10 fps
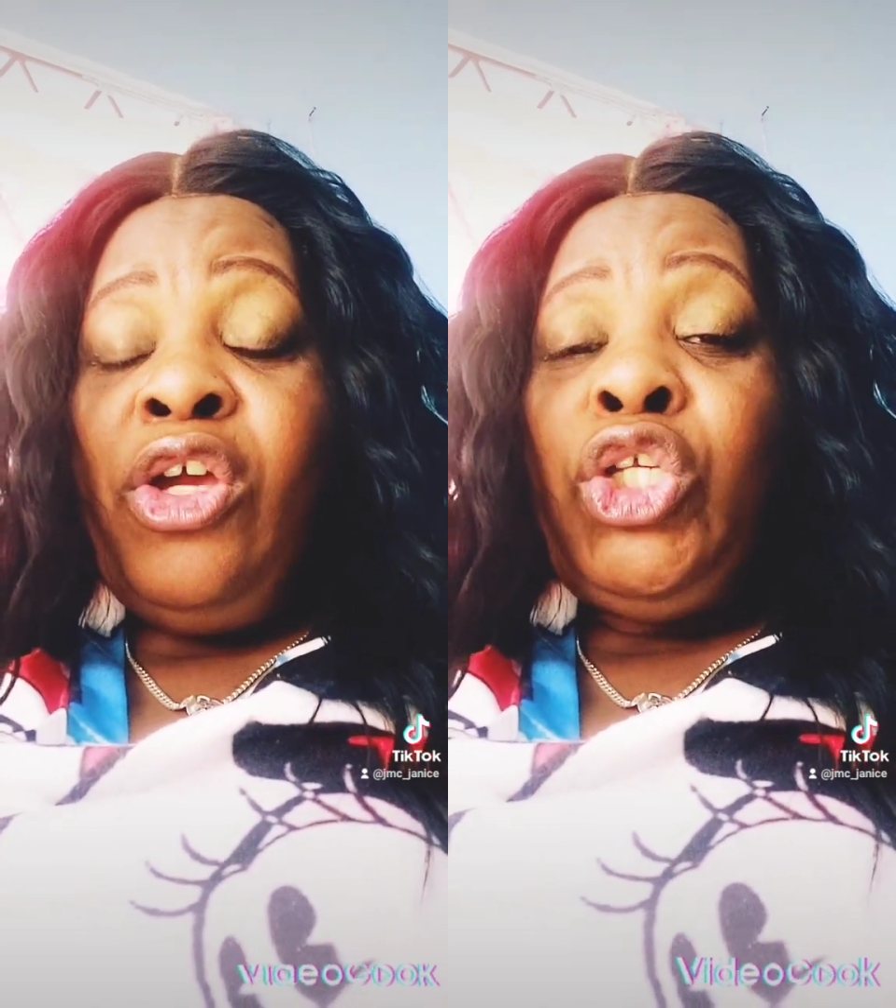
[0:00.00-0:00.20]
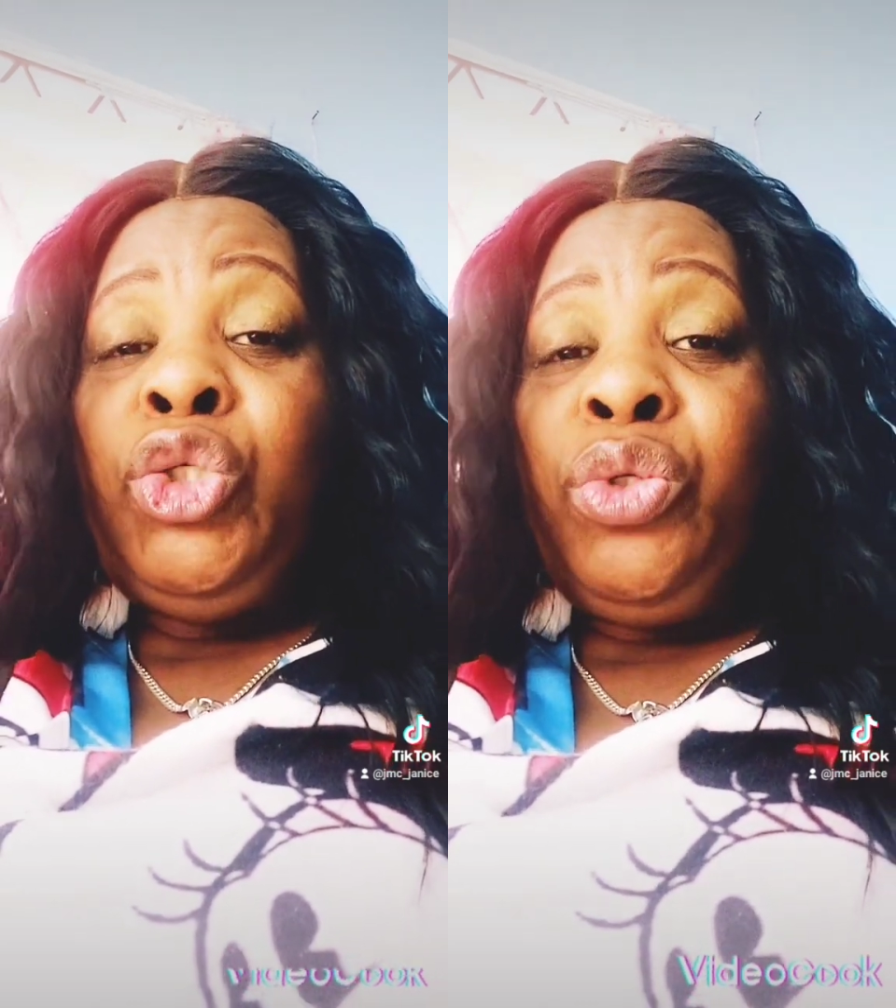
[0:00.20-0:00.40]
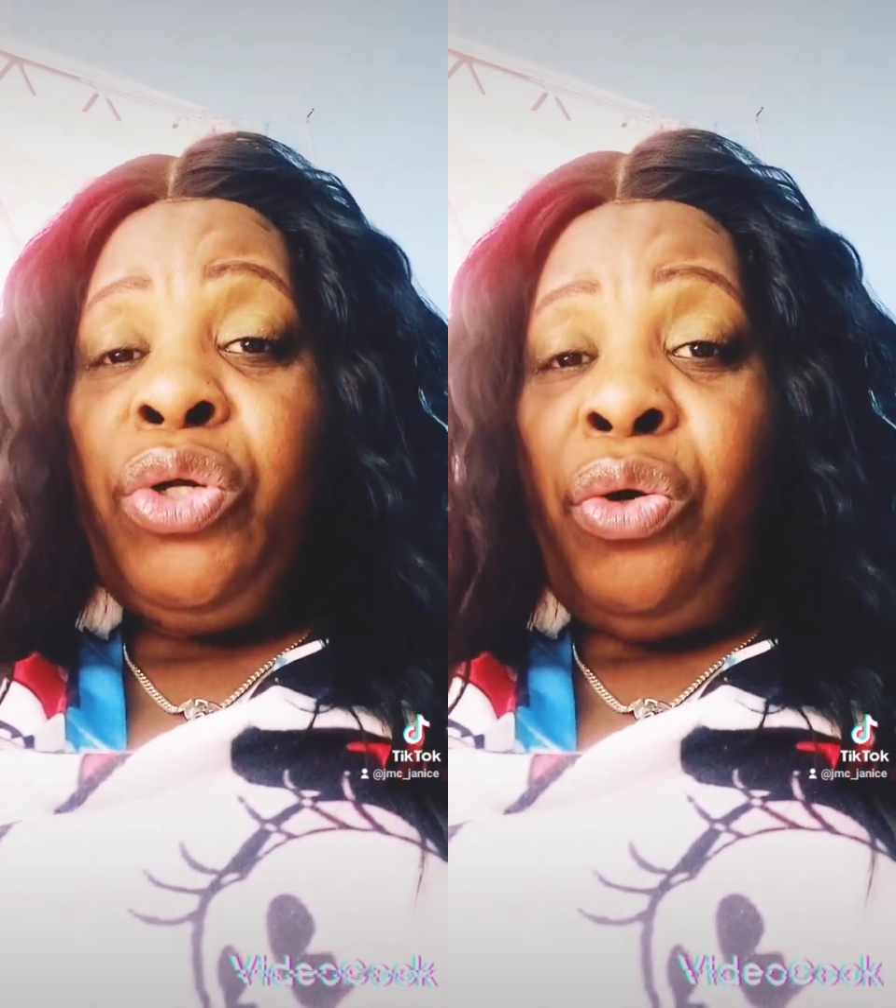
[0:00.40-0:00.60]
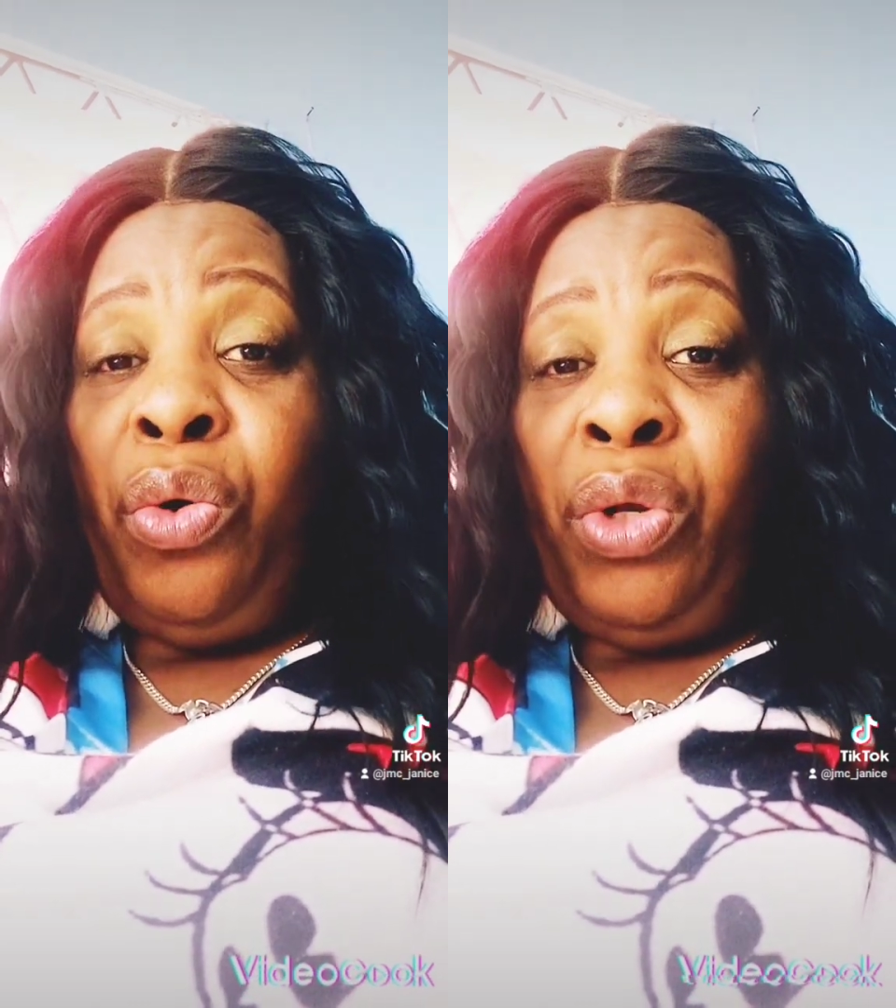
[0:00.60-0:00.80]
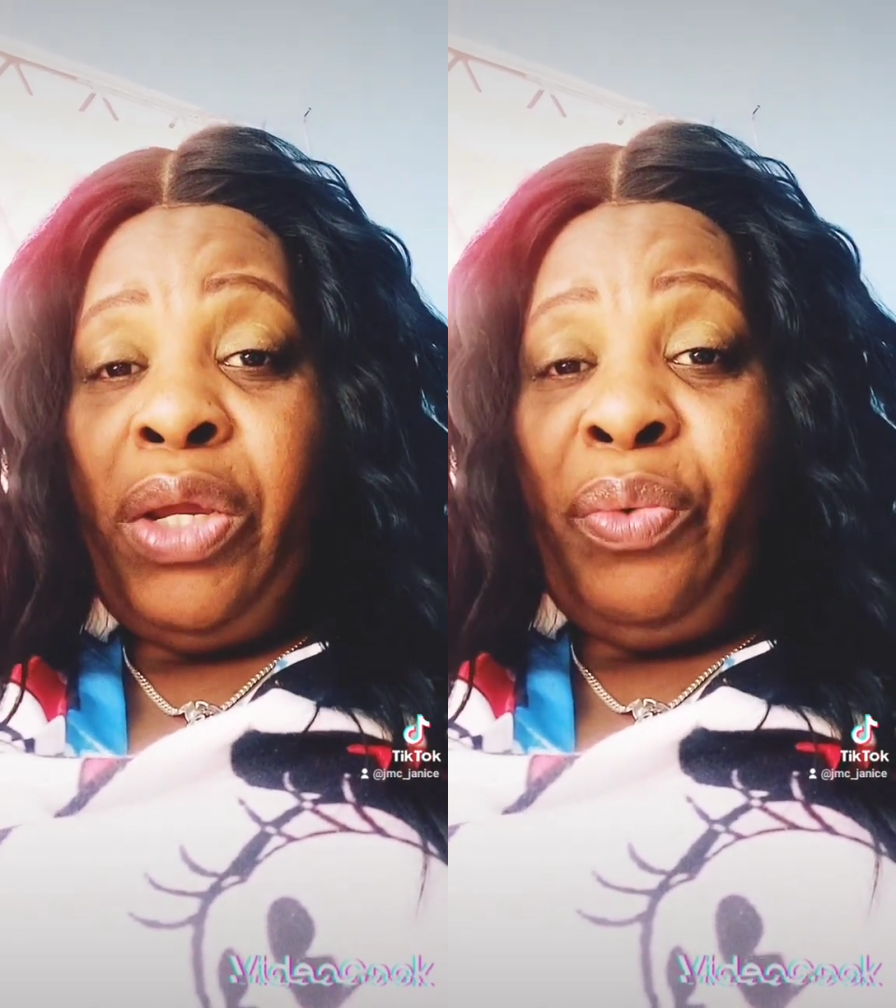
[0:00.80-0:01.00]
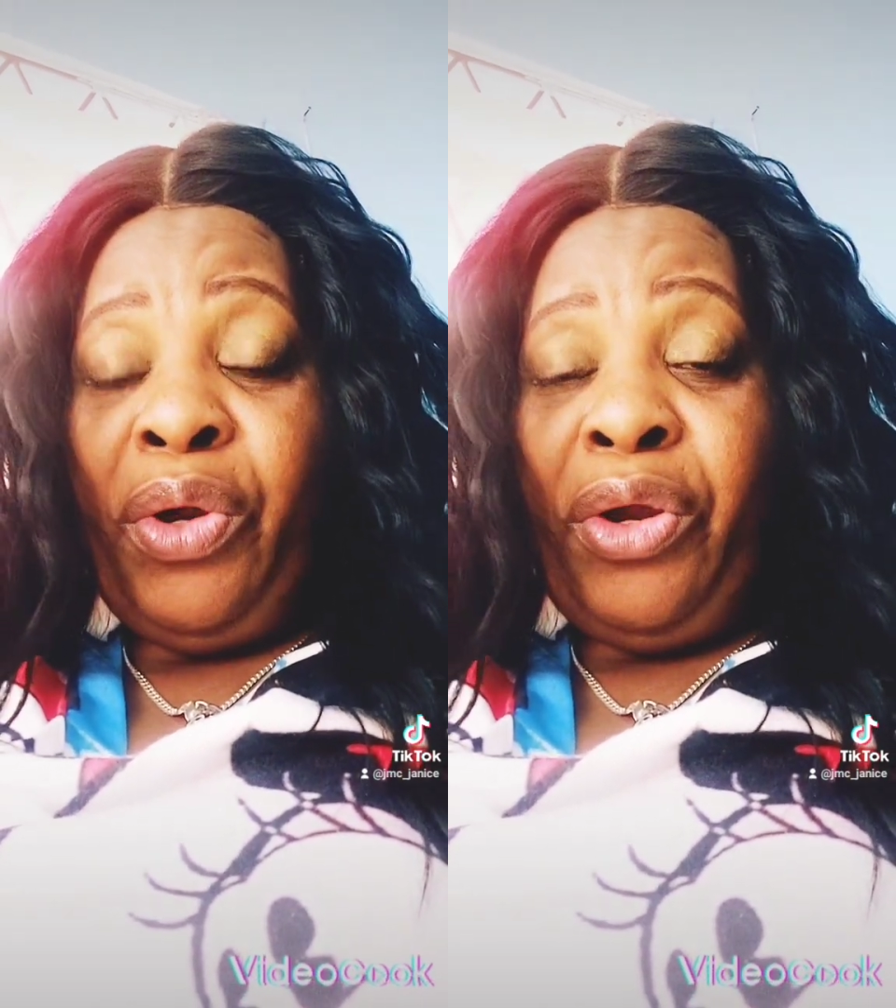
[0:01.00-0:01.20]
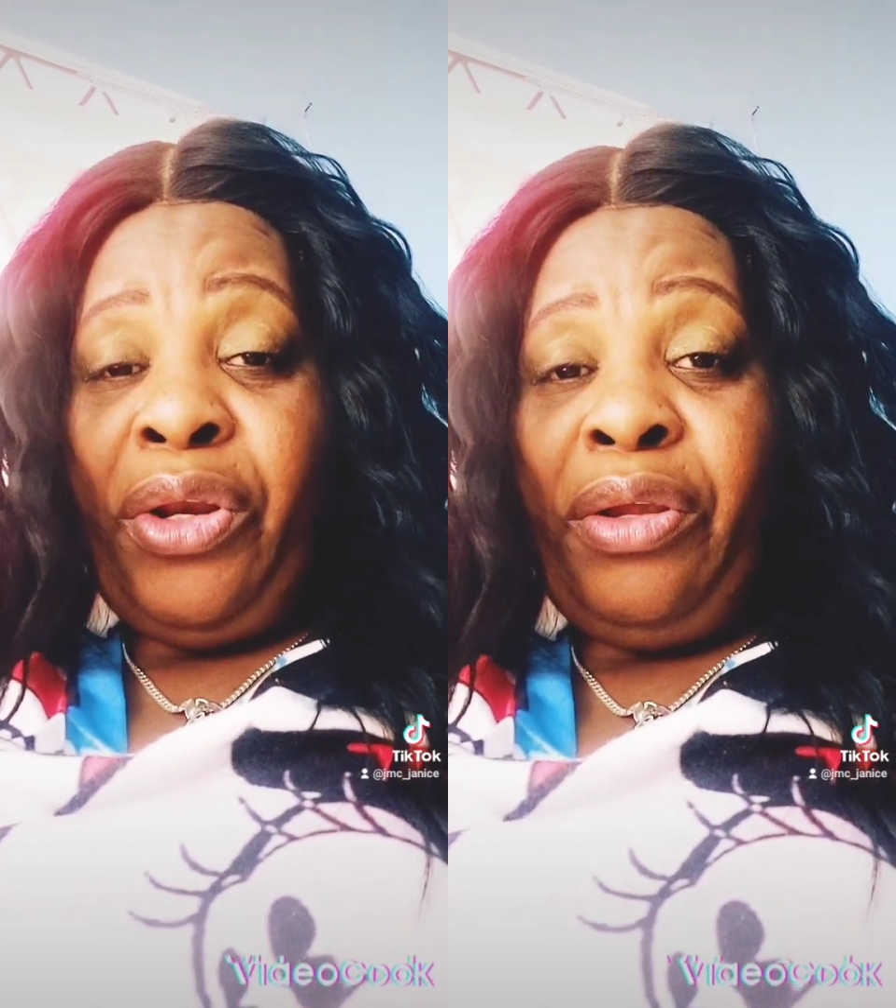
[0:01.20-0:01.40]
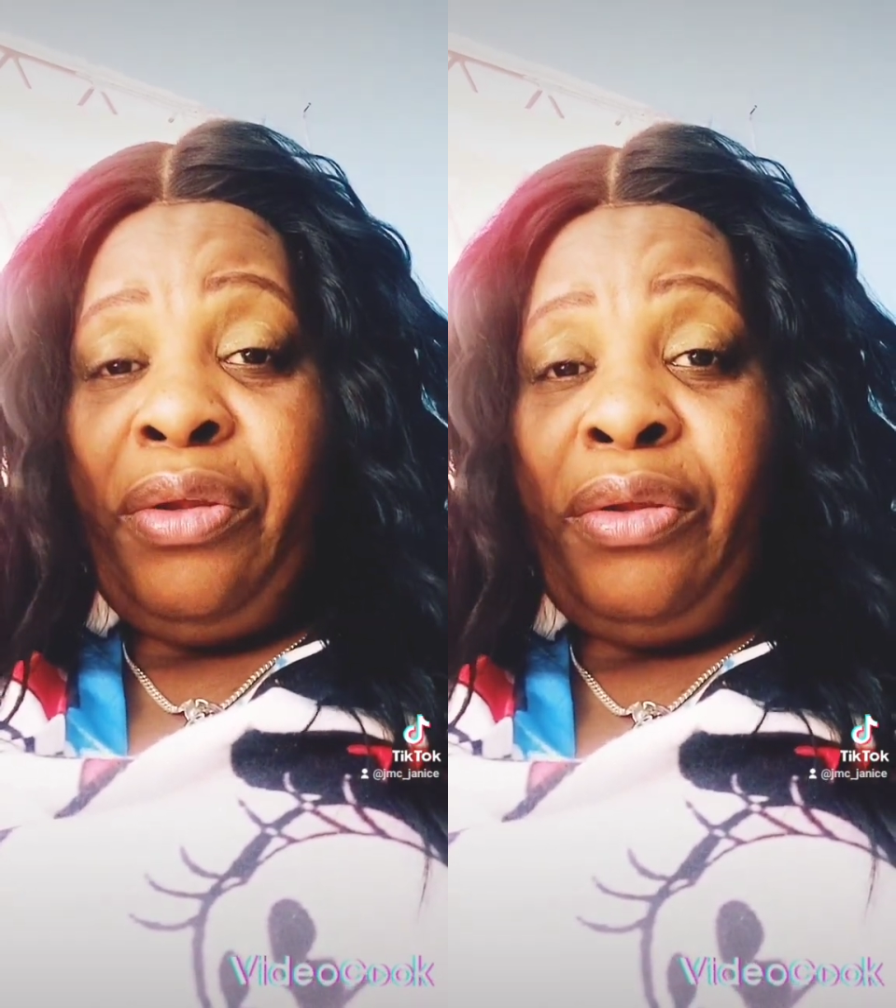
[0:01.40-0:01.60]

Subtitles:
through your holy word,